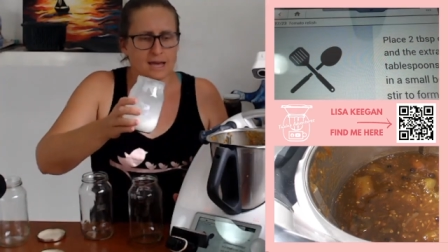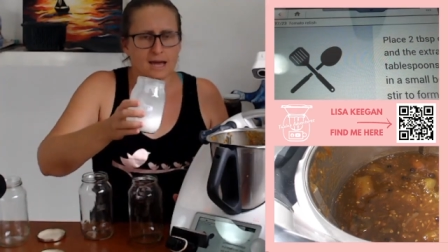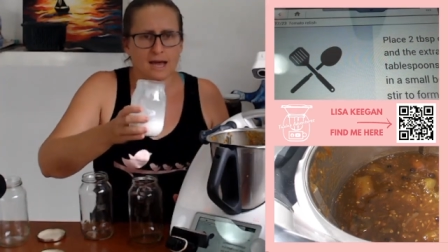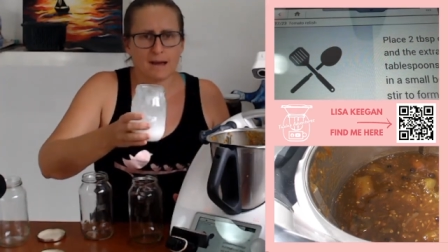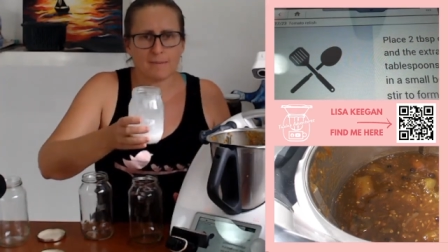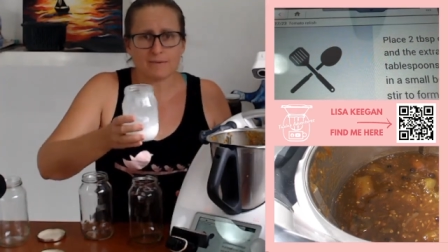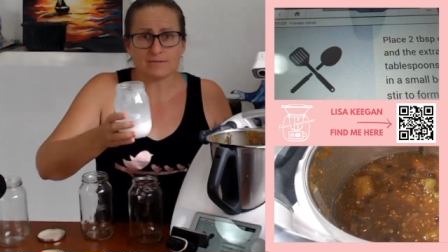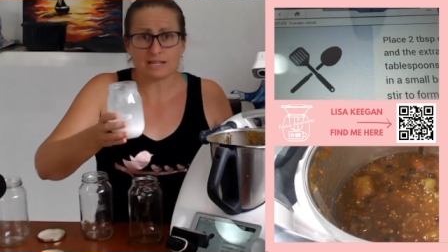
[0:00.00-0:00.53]

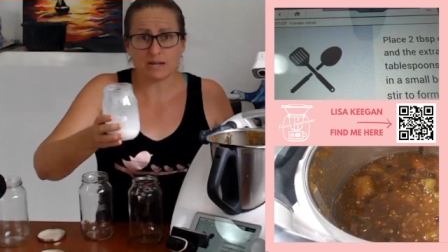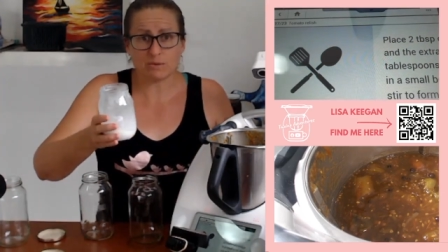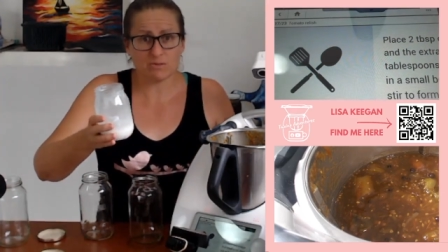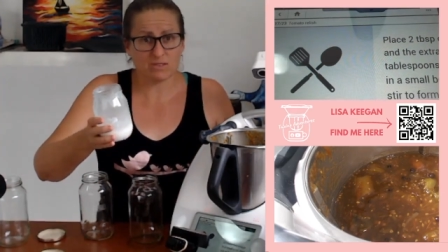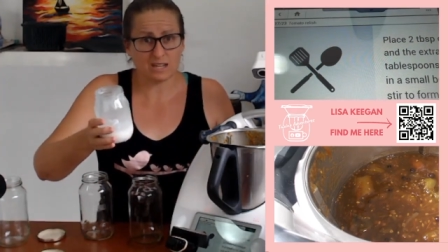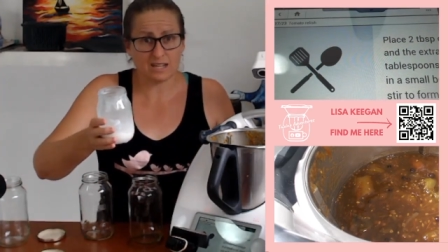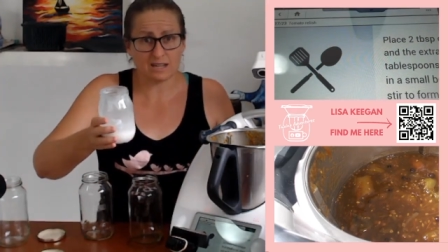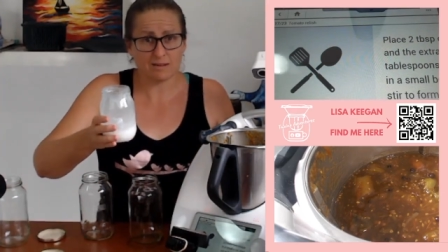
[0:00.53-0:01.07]
I've done it with
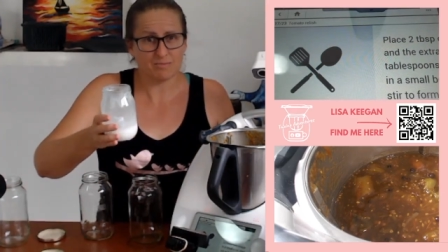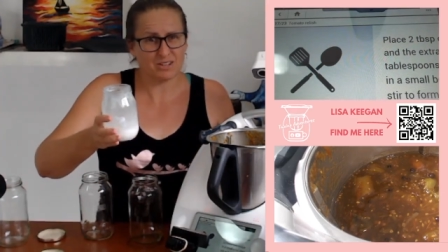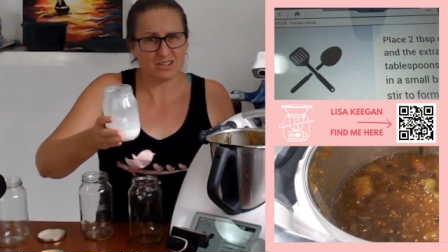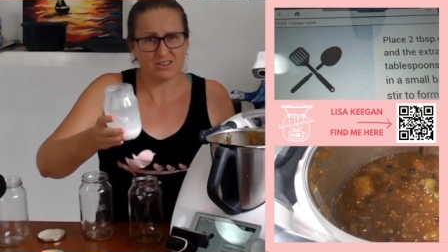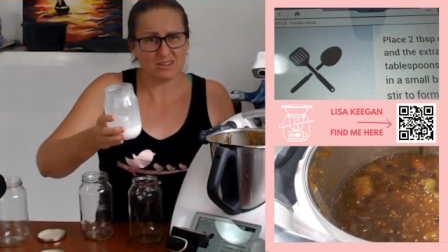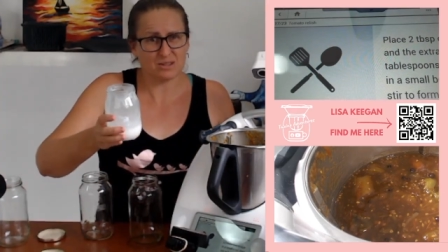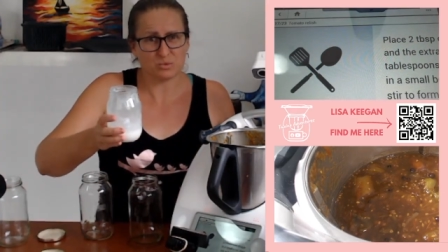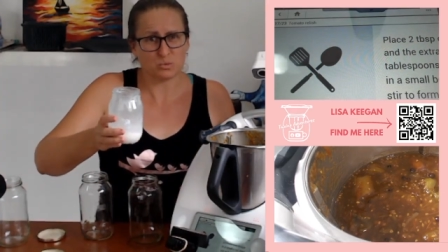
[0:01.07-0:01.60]
vinegar. I
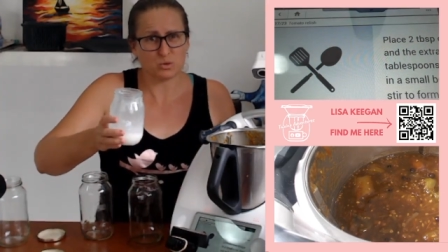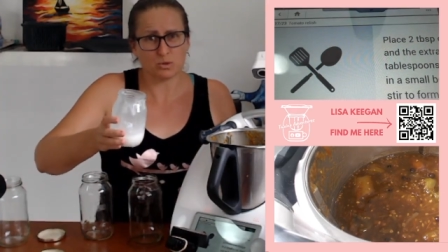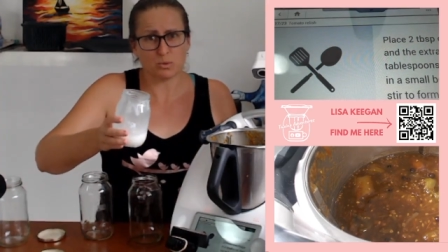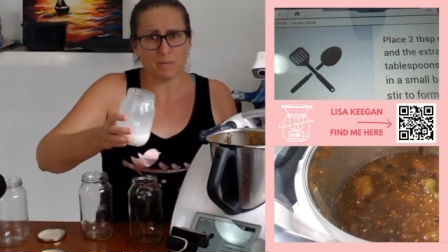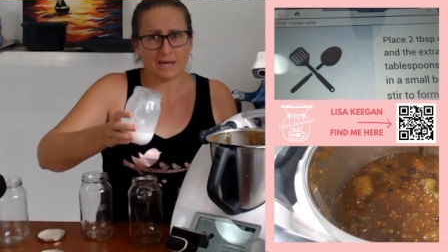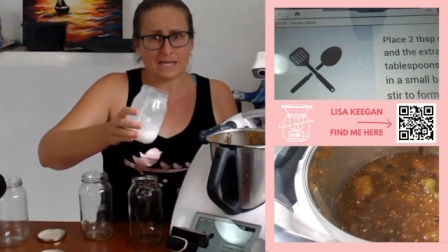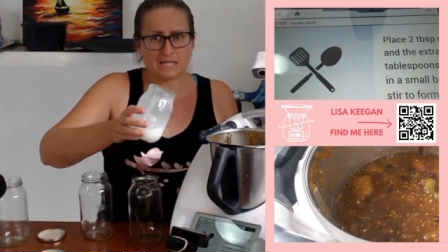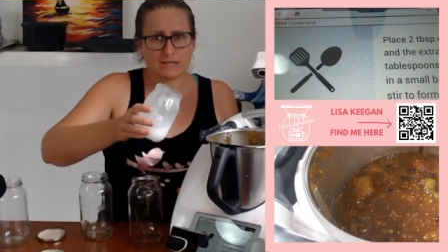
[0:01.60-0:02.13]
don't think the water will
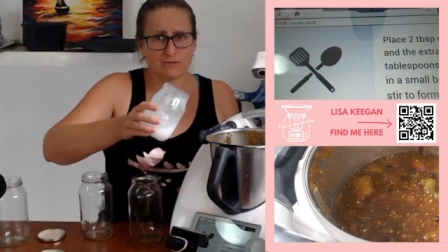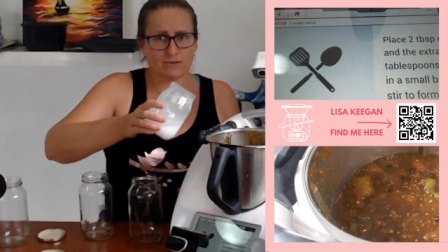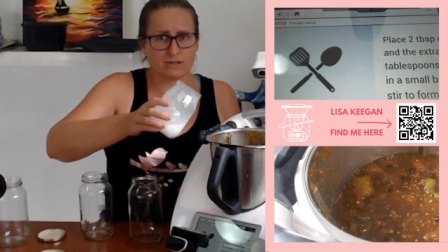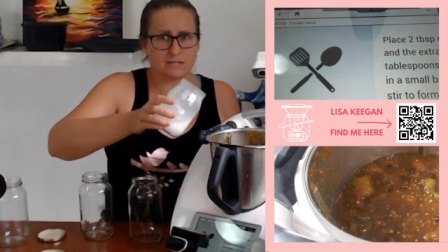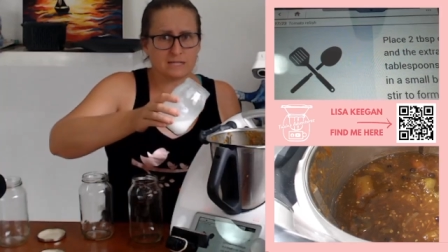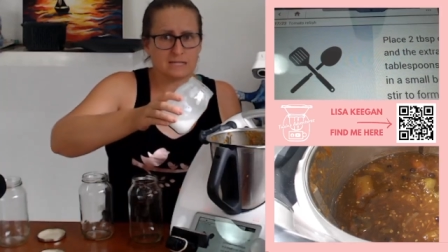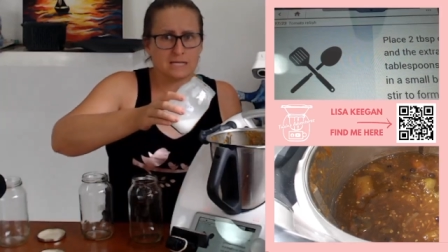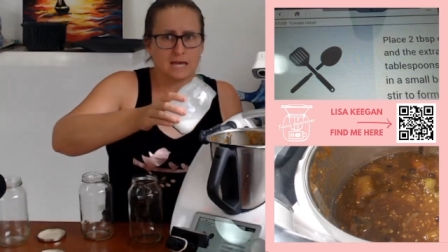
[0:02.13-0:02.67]
make a
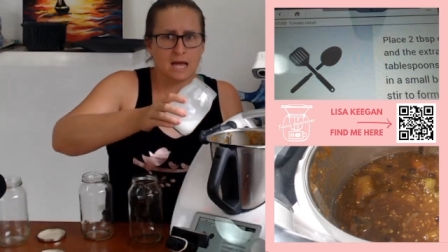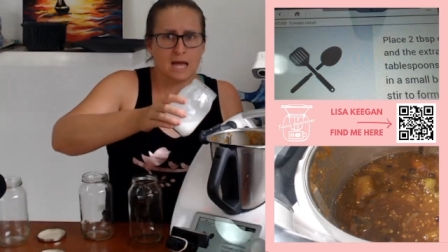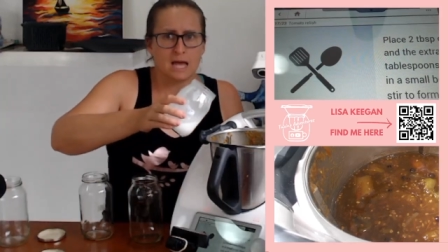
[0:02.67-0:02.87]
difference.